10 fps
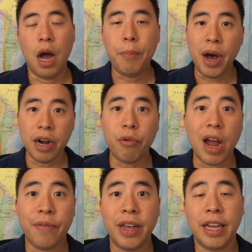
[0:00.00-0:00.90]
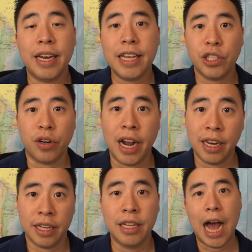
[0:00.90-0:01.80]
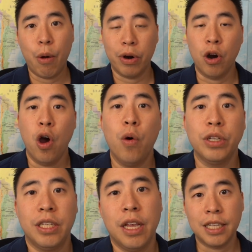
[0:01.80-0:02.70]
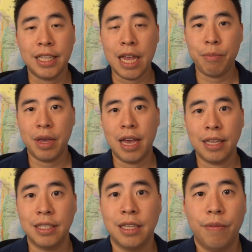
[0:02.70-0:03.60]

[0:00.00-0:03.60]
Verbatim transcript: Upon arriving in Easter Island, our host, his name is